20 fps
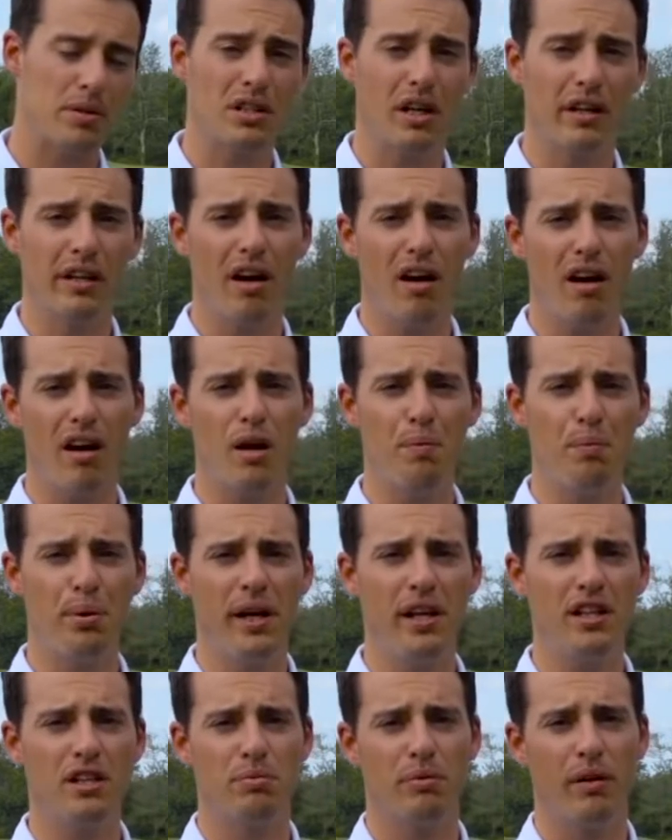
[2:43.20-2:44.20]
slightly higher
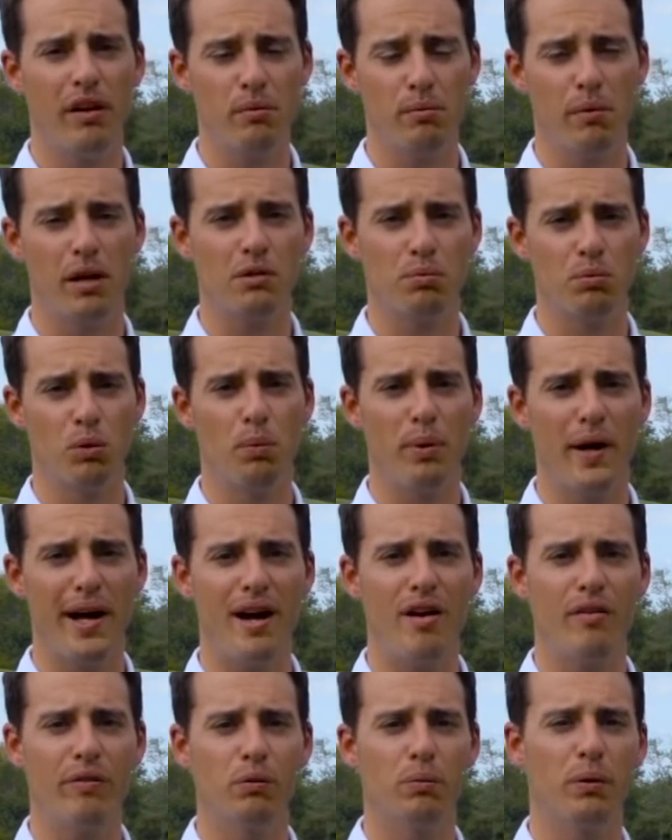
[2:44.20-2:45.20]
pitch, very much more
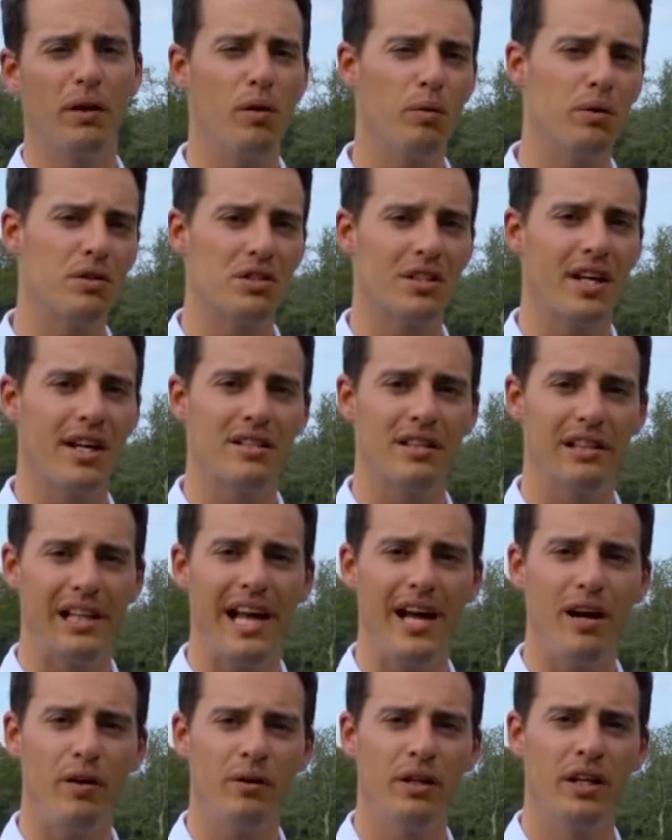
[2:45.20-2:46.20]
powerful, but I wouldn't say it's
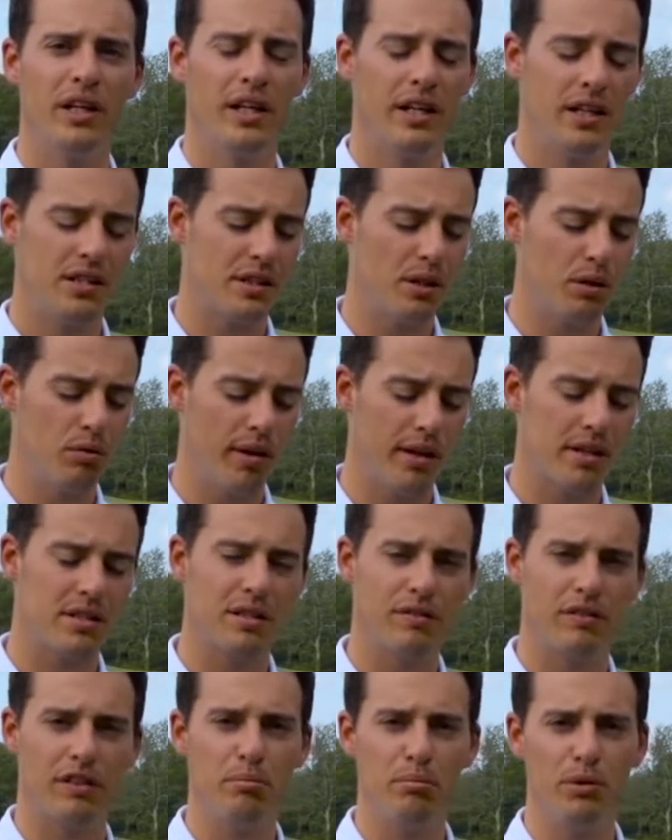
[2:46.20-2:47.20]
loud. It's still
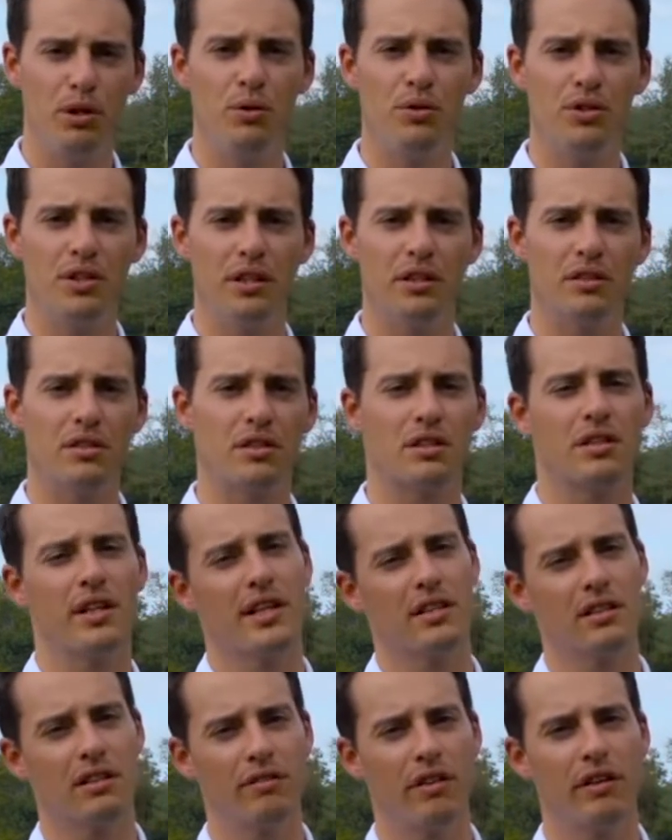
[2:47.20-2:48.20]
relatively muted, just
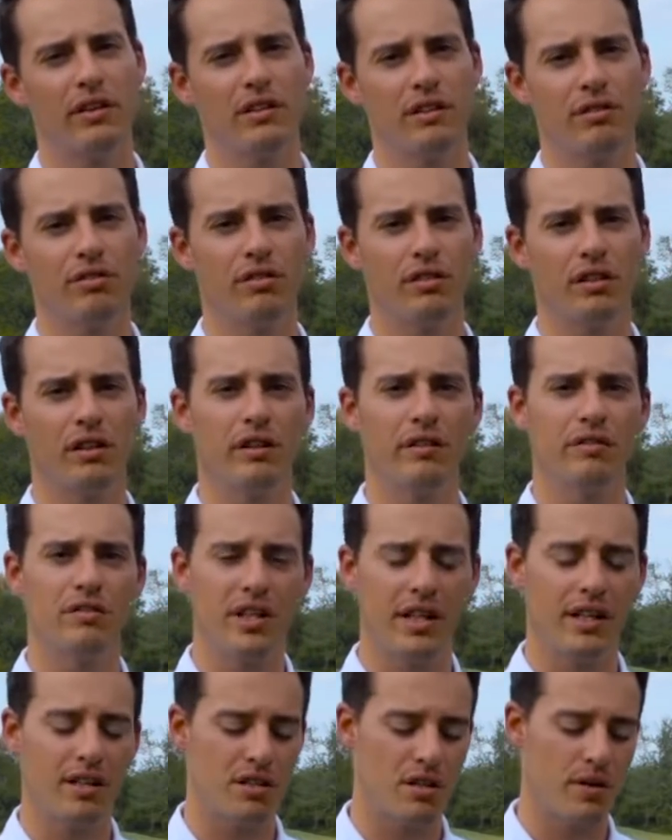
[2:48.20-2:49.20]
has a very different kind of
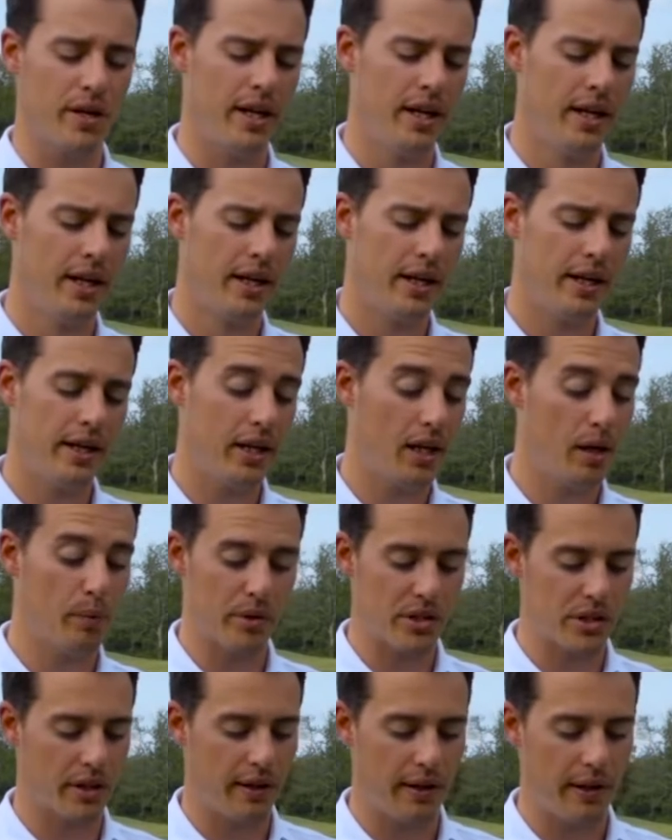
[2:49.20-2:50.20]
ting to it,
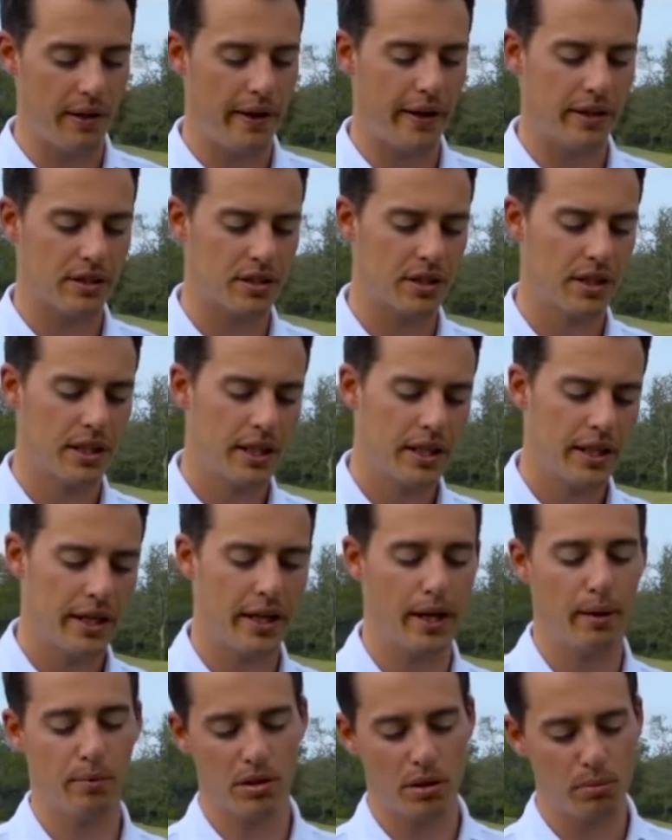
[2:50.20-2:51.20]
which I liked.
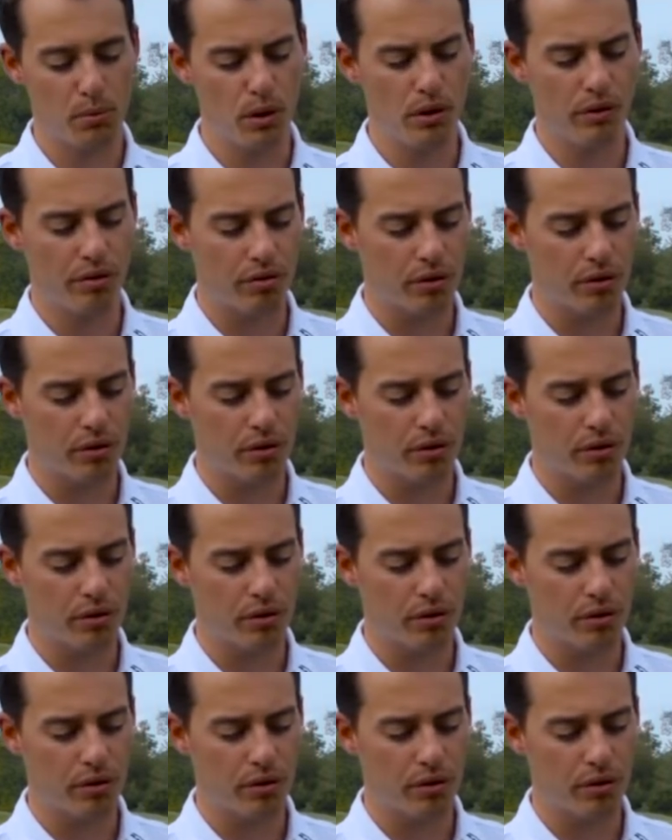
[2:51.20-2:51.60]
So moved